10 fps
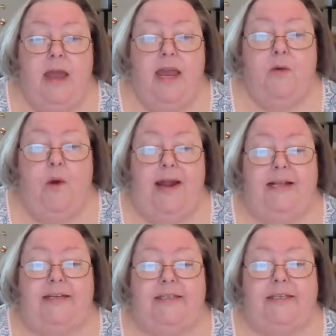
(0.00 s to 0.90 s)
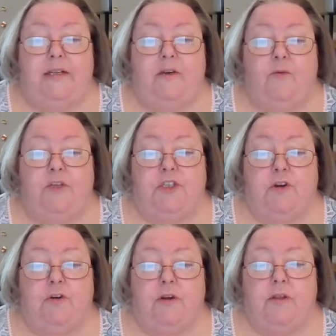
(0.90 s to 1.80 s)
He waited until he was
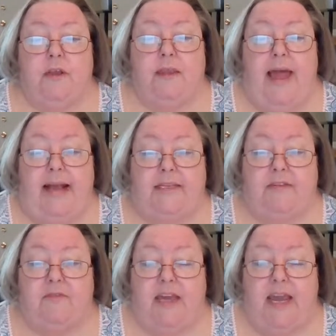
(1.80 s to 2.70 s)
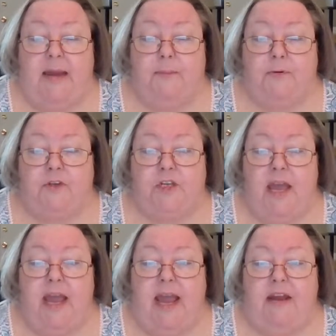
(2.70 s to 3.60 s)
certain the last of the campers
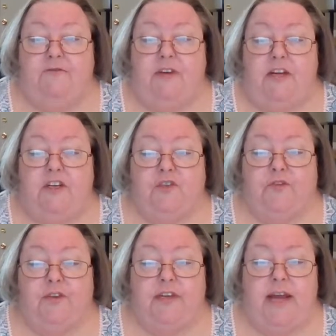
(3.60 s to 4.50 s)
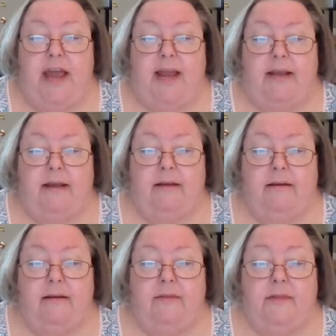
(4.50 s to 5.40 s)
had finished for the day.
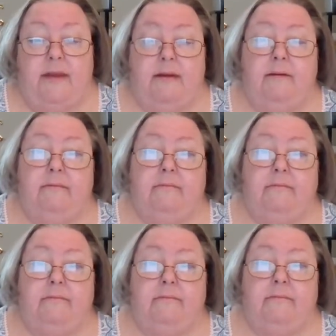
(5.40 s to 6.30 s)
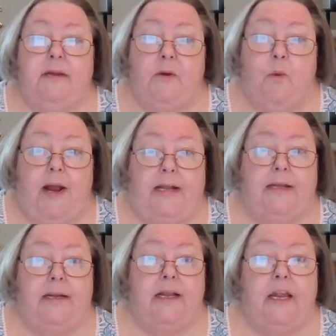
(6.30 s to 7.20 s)
Then he waited
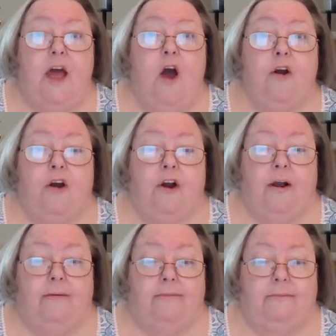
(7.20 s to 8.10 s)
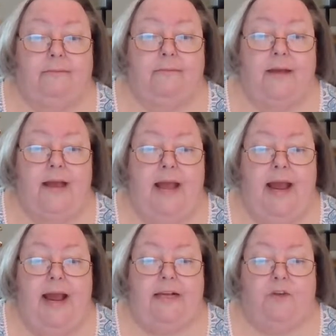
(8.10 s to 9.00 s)
a little longer.
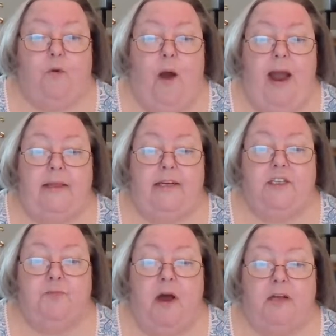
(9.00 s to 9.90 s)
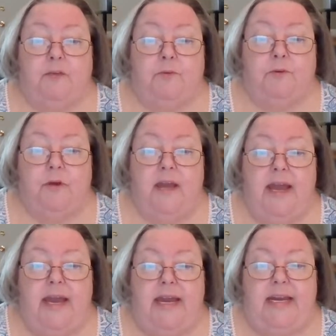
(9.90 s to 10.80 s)
As quietly as possible,
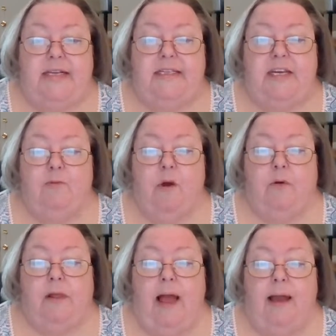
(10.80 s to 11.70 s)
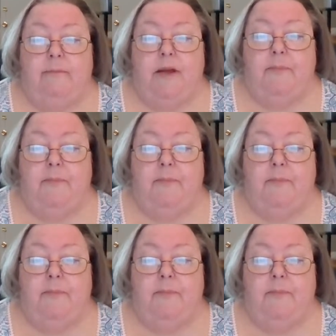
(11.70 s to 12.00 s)
he and Zero climbed